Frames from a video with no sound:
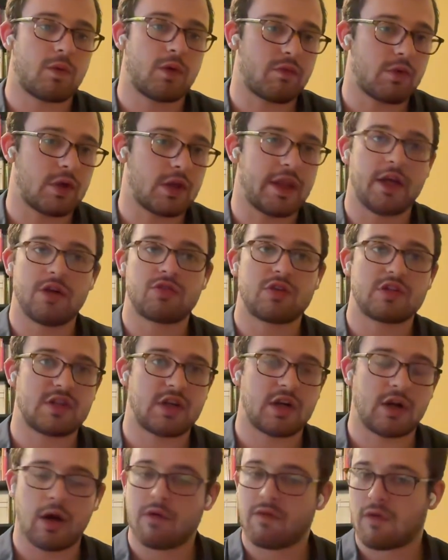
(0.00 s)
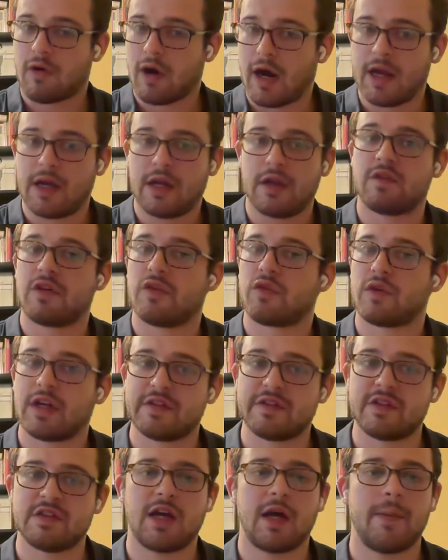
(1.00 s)
we're really interested in a variety of
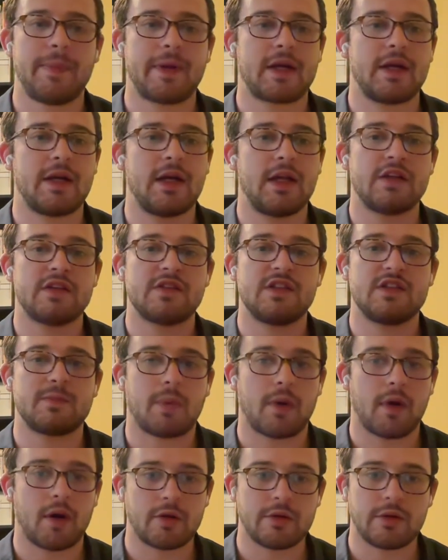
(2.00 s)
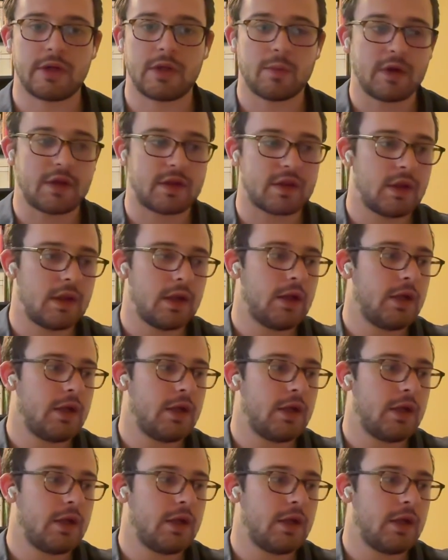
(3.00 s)
different isotopic analyses, partnering with,